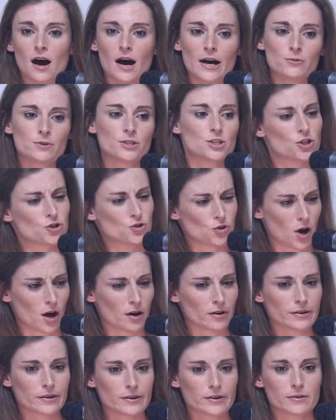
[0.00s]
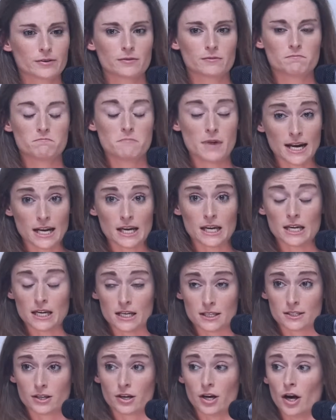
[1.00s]
I was struck many
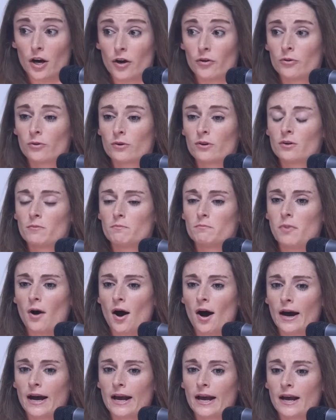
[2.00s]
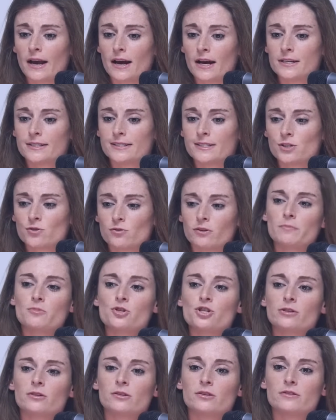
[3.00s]
years ago by a
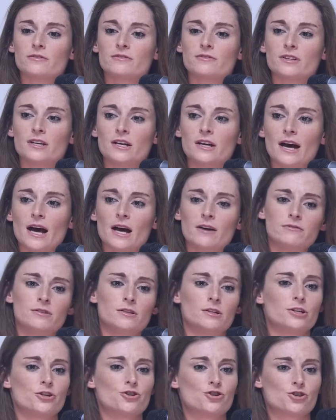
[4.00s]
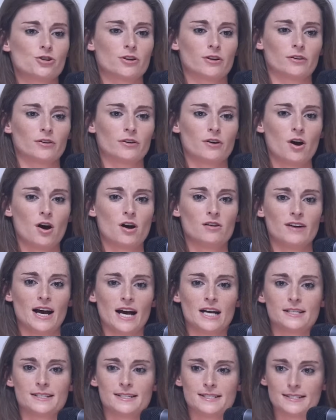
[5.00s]
description of the evolution of
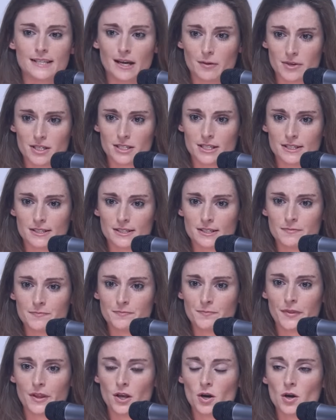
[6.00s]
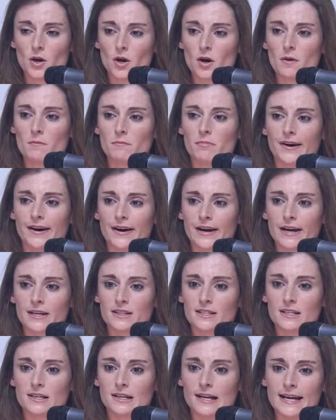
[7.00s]
anti-Semitism
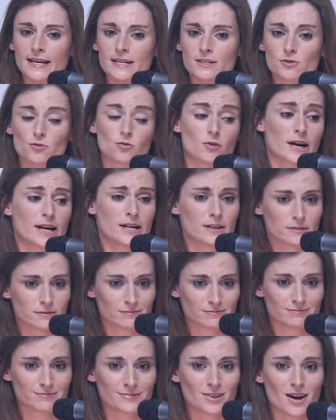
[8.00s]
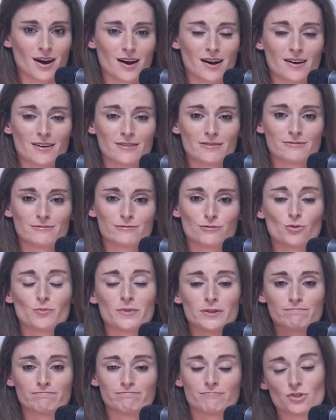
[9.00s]
by the late great
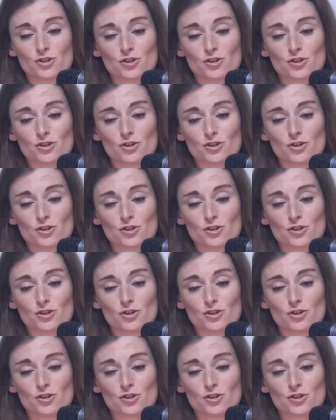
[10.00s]
former